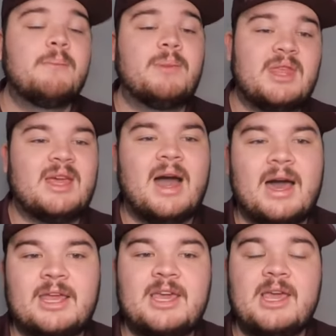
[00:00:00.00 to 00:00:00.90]
but they got
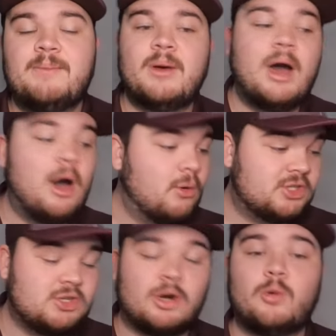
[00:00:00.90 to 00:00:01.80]
to keep
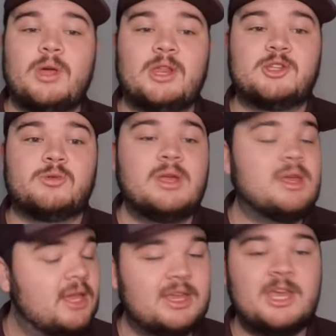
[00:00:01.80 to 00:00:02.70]
start a winning streak and